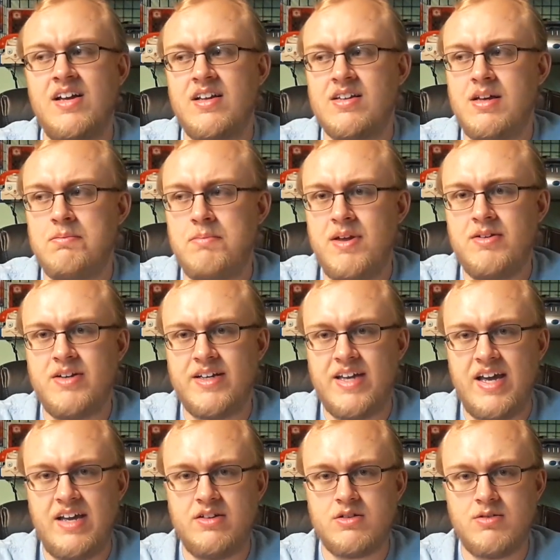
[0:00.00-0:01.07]

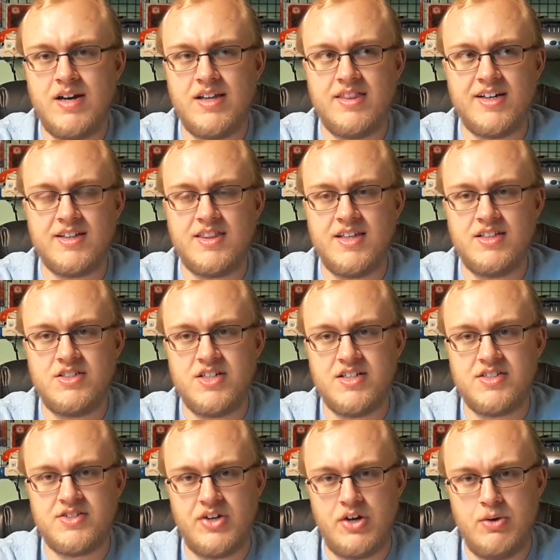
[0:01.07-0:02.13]
communicate rather than
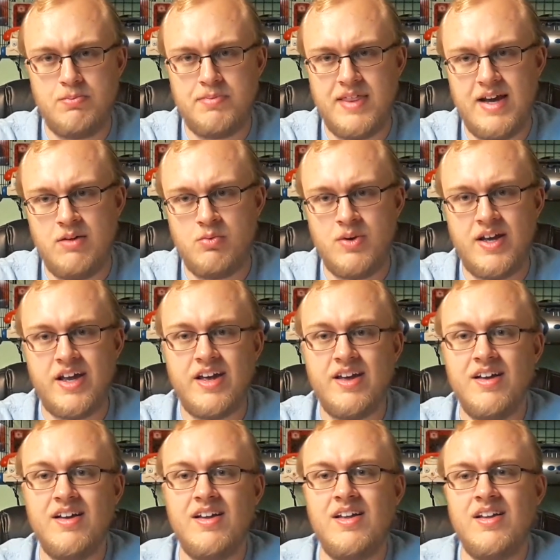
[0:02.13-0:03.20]
just hope that we
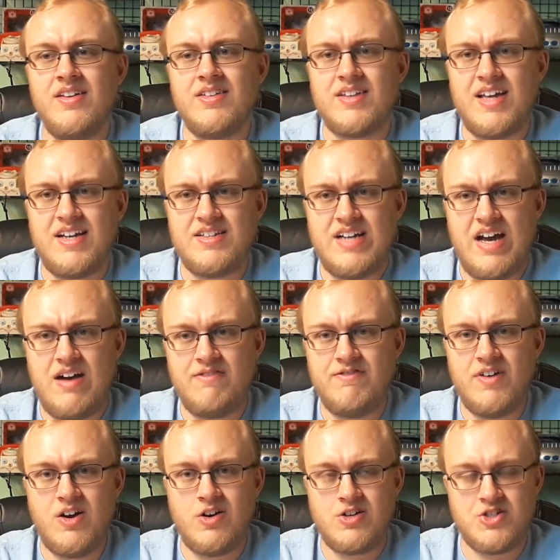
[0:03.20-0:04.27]
get out
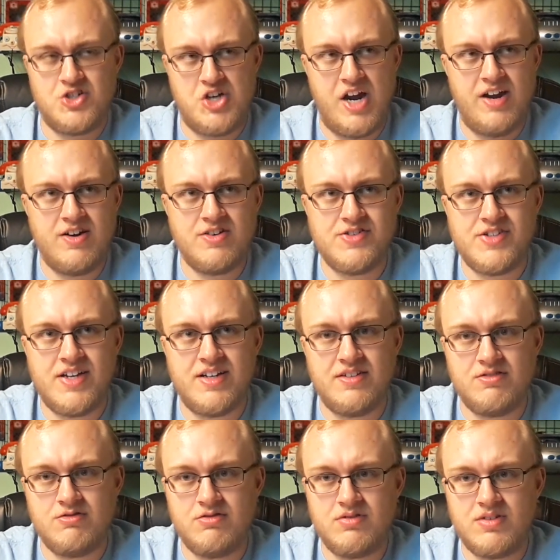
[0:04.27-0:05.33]
of our chairs
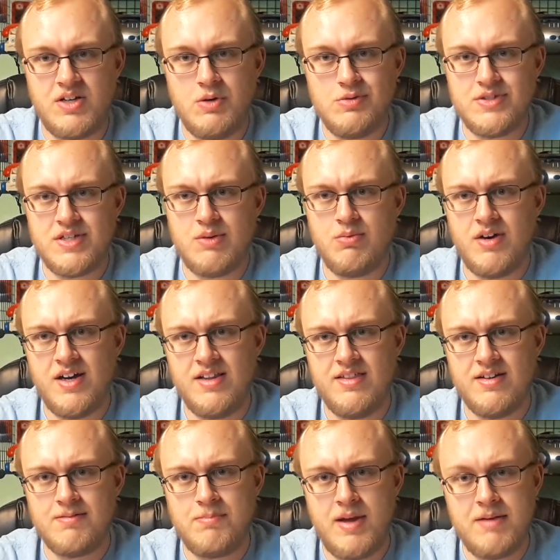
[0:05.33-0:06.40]
and go see what
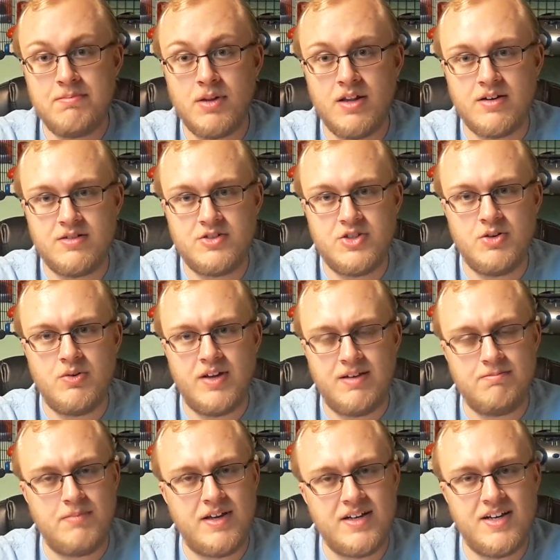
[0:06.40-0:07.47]
other people are
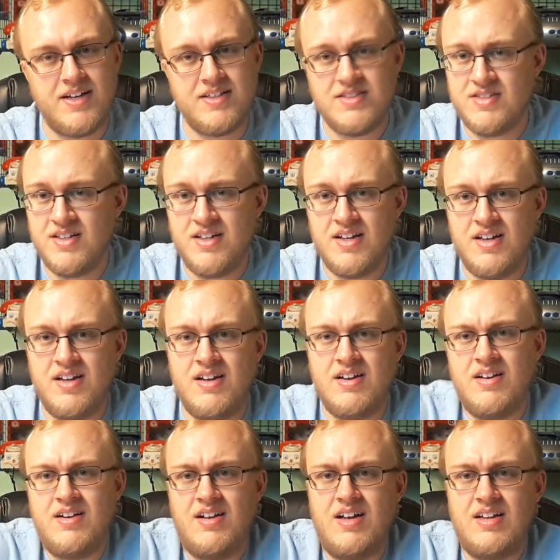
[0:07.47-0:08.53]
doing, because
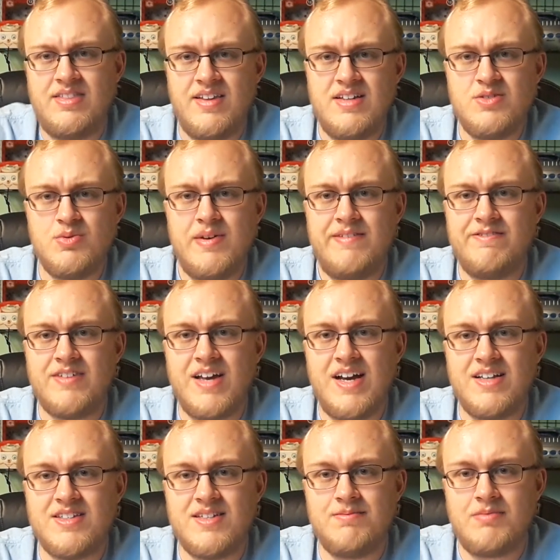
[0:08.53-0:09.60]
unless we've
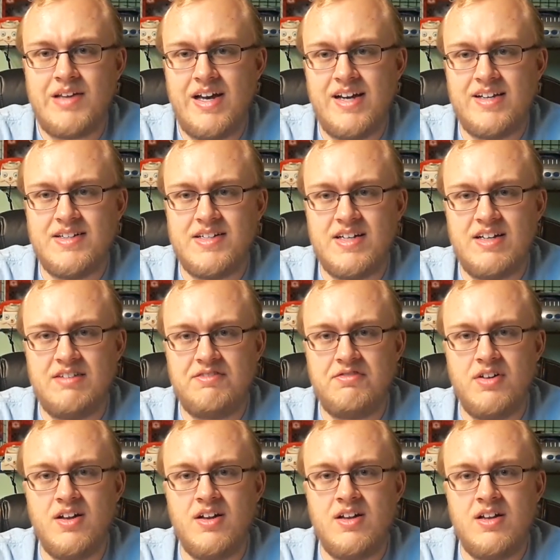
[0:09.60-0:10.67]
got some kind of